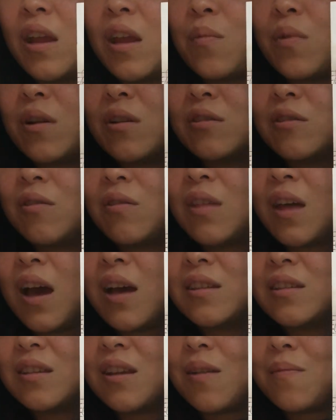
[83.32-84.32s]
neighbor. So
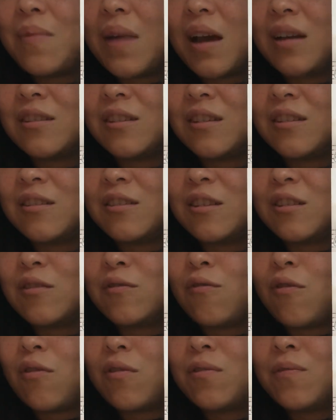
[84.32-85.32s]
that's a passing
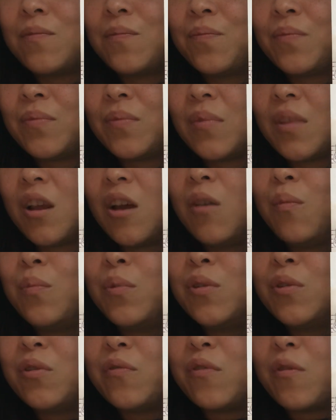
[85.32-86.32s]
6/4, a
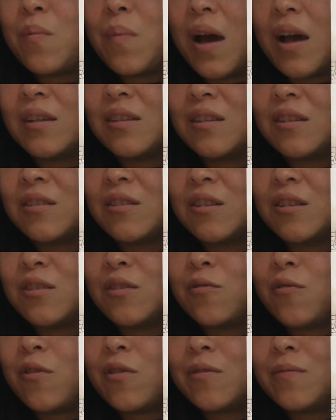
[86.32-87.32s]
beautiful passing
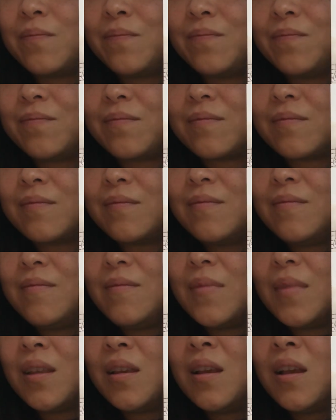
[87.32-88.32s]
6/4.
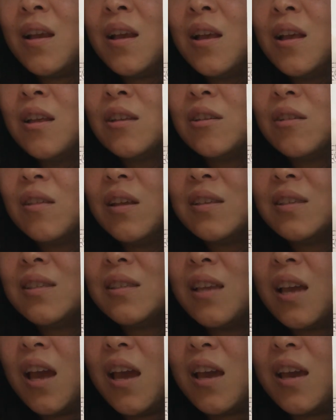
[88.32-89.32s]
So let's
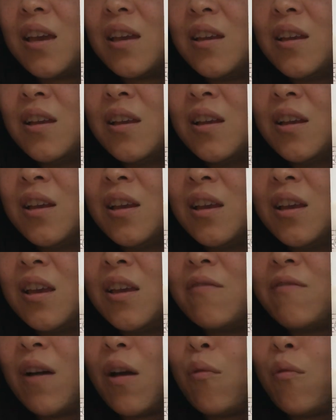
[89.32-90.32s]
say
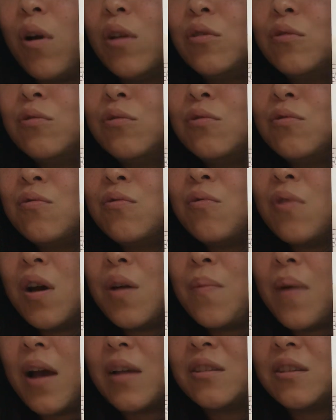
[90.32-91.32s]
if I want to do
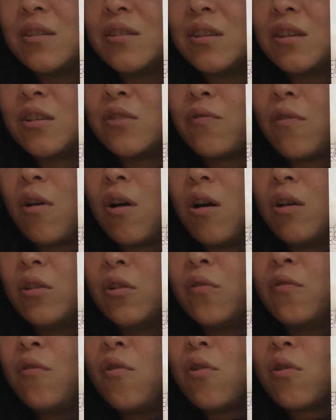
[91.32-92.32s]
a passing 6/4 on
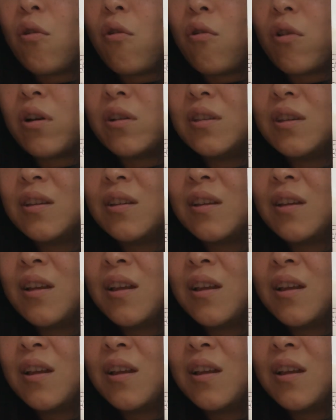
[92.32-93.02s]
the 4 chord,